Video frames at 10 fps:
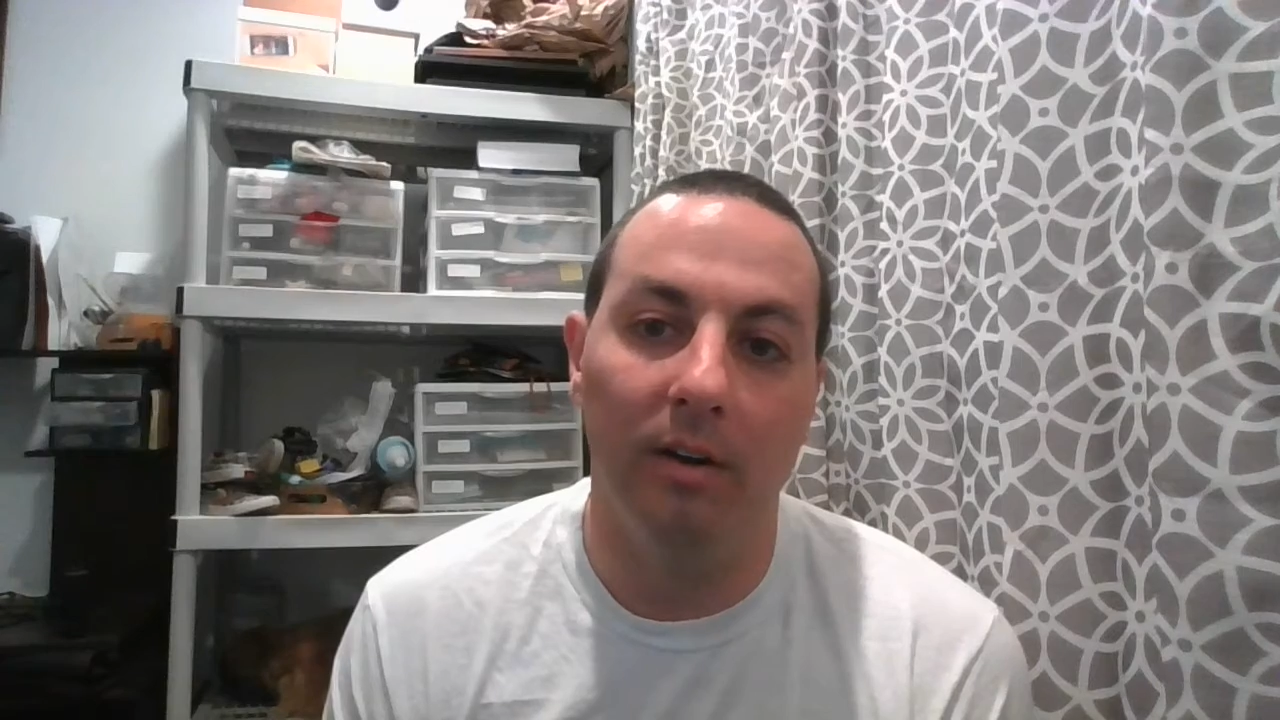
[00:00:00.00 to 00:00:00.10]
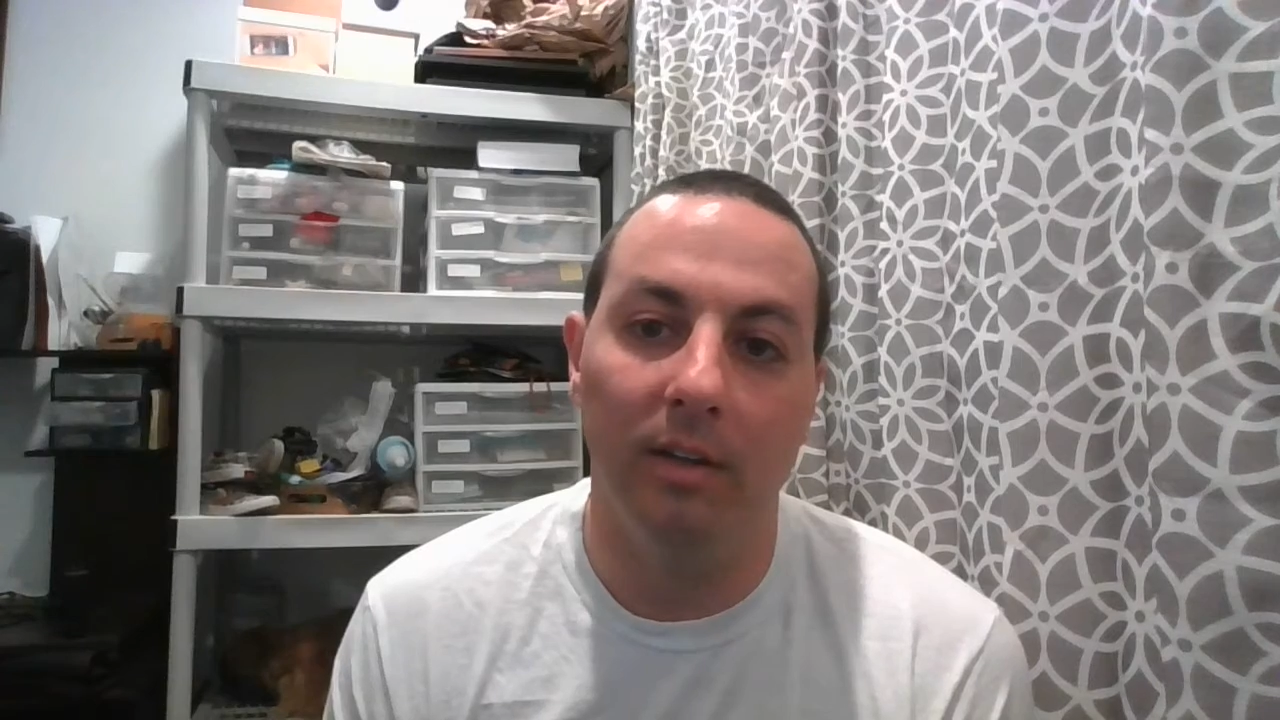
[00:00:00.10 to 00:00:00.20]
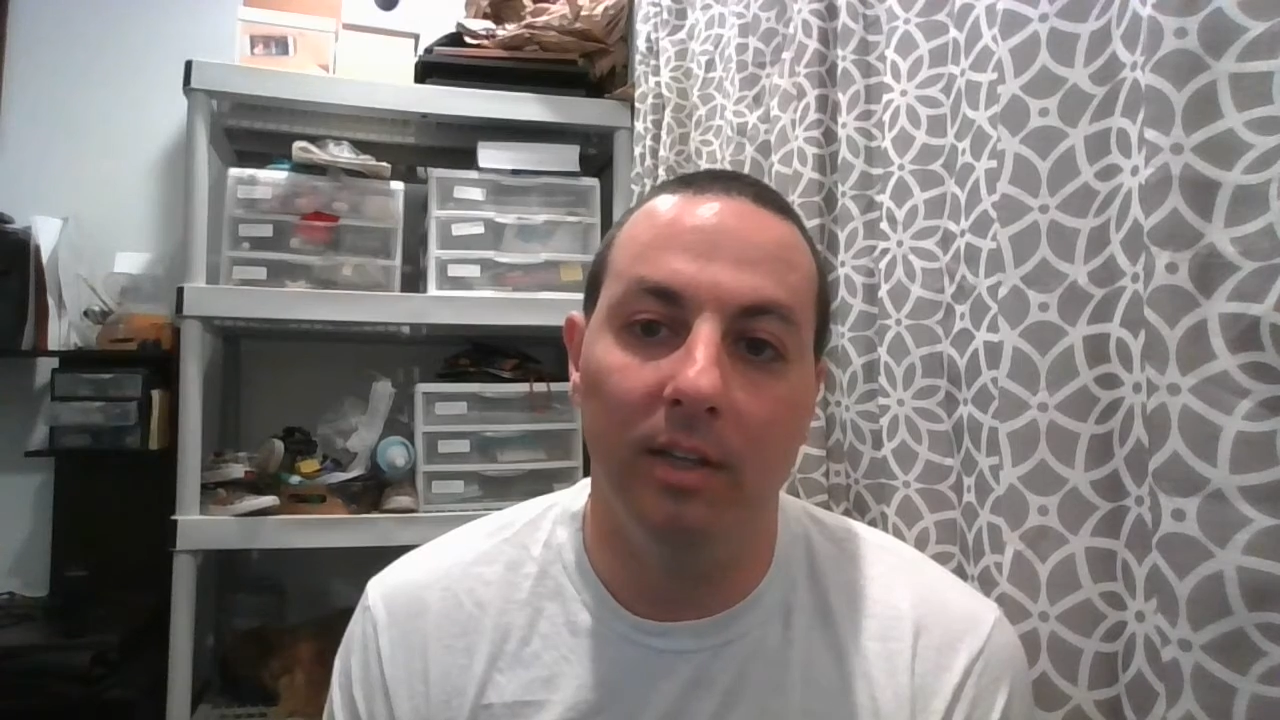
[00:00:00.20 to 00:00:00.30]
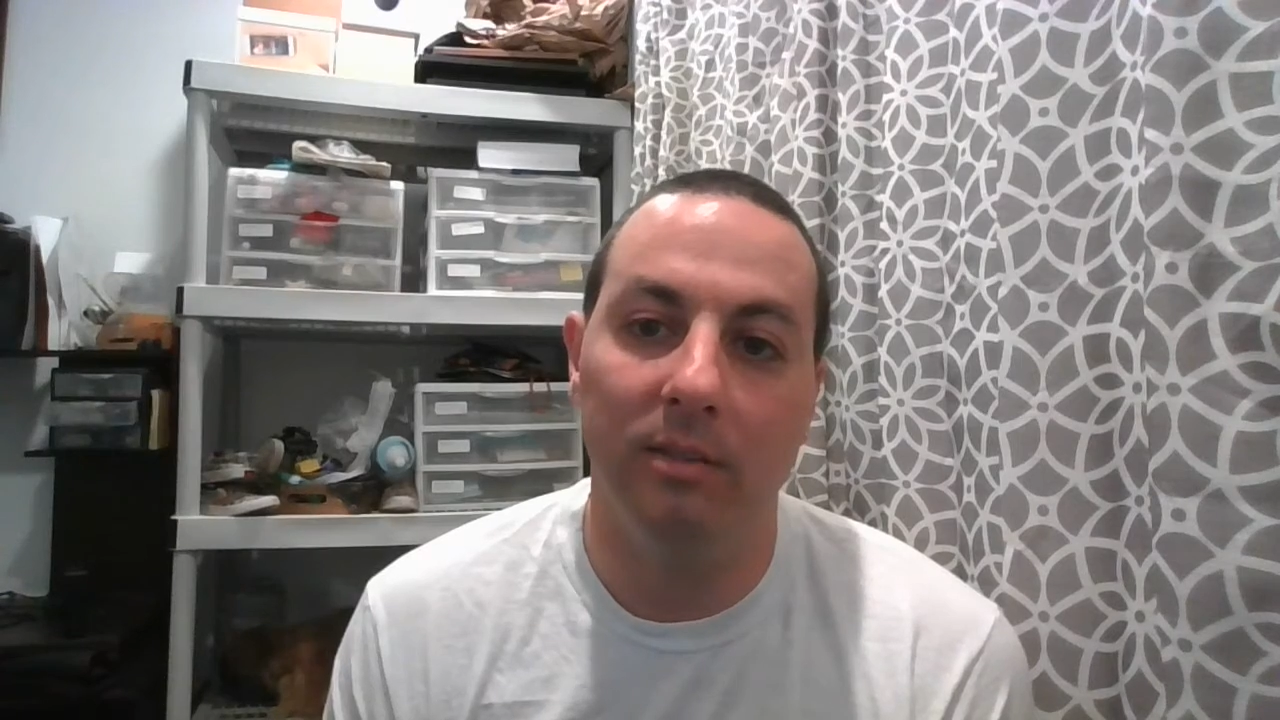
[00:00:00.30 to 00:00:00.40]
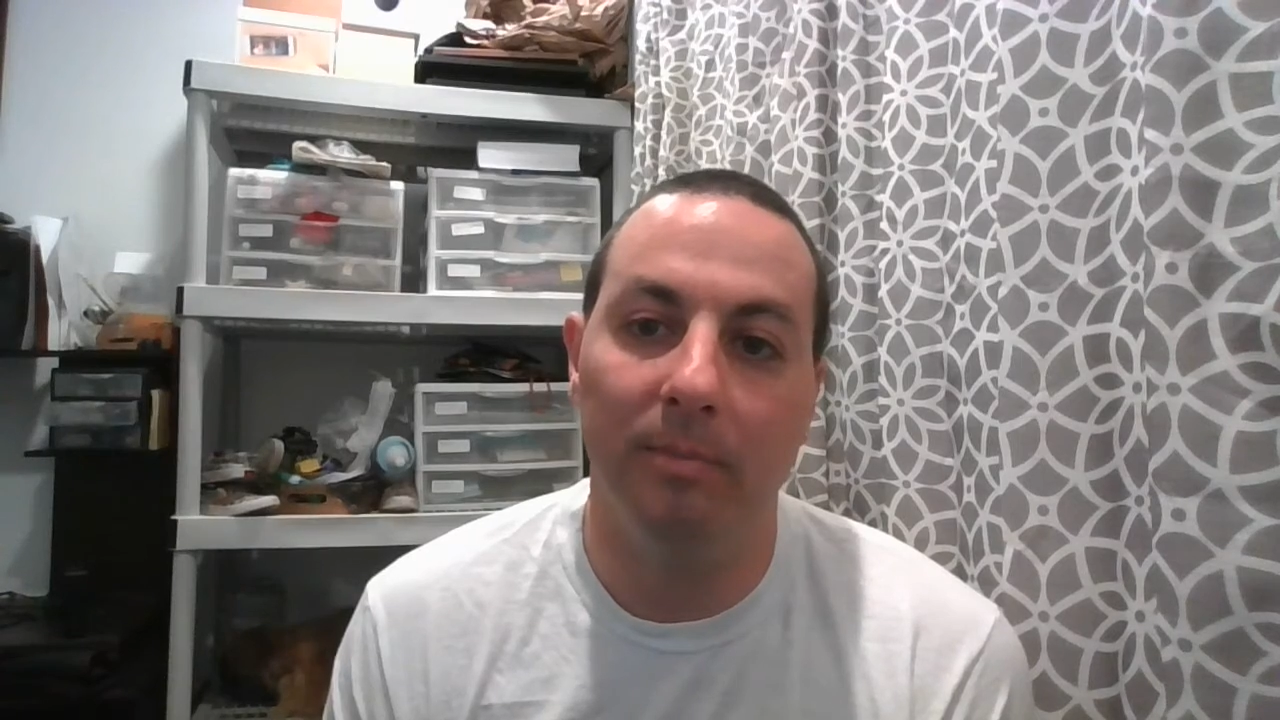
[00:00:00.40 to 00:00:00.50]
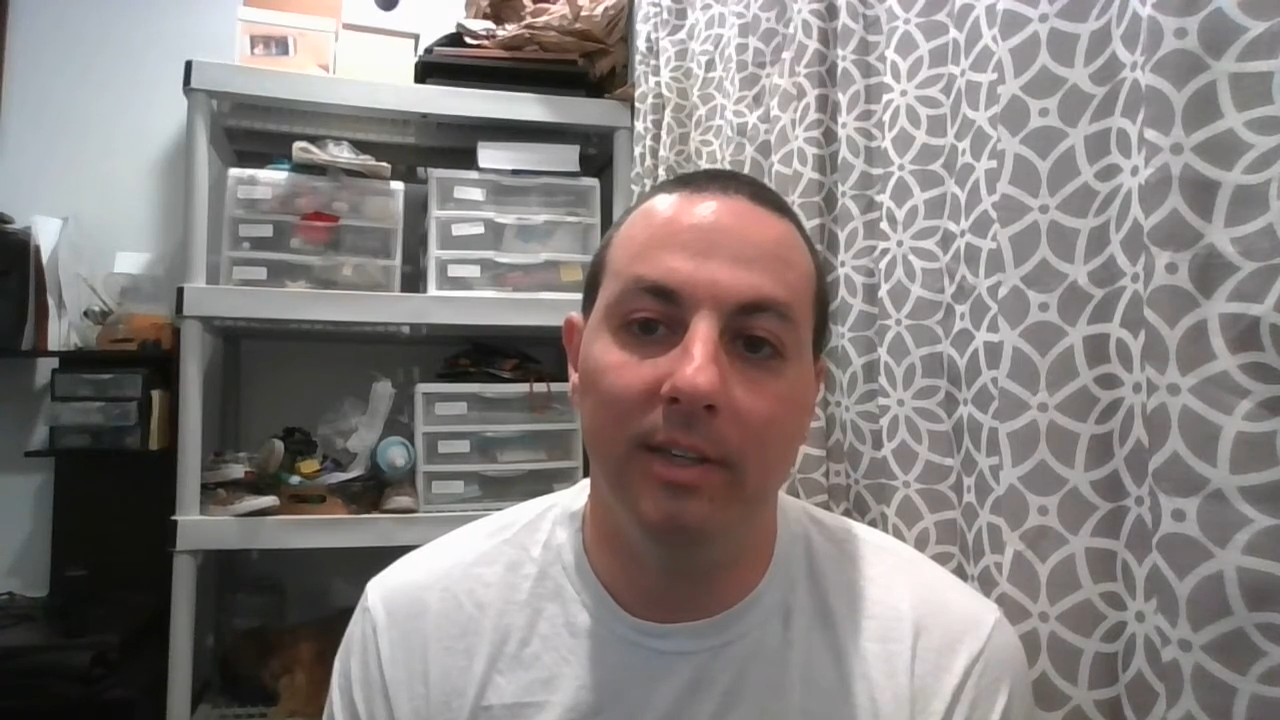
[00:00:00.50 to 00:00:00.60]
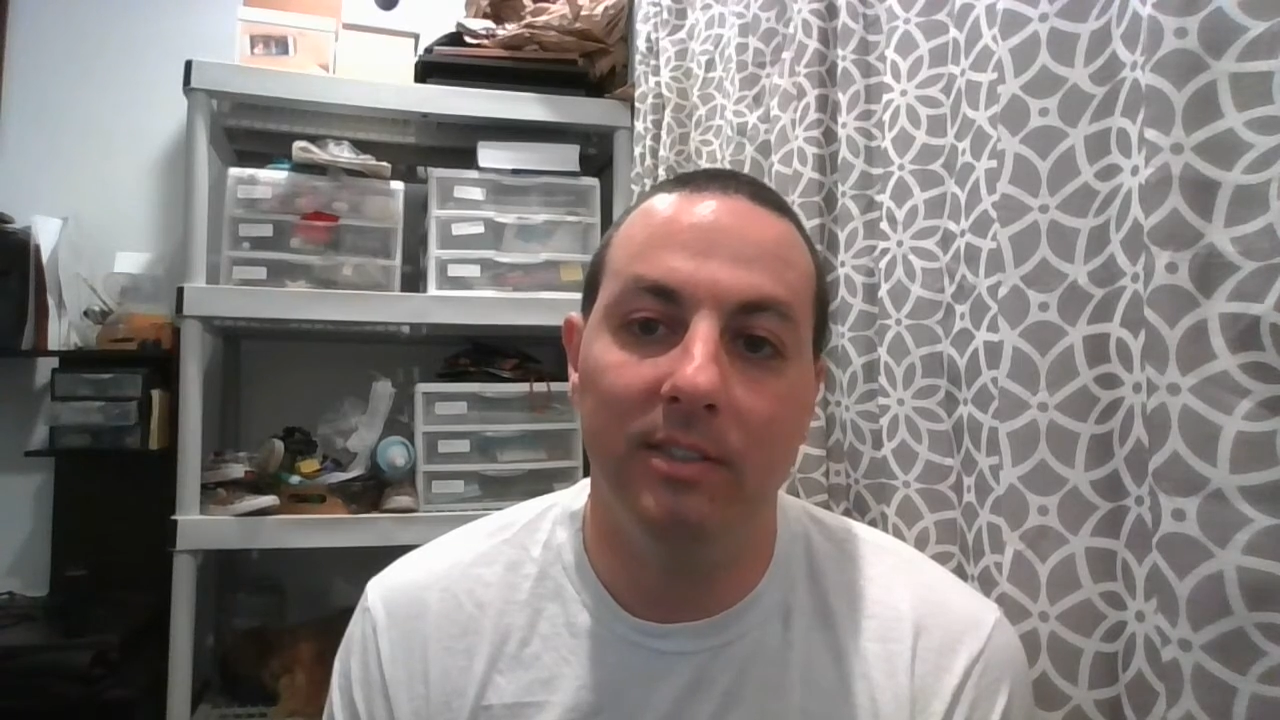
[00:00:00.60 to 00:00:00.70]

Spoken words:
and this may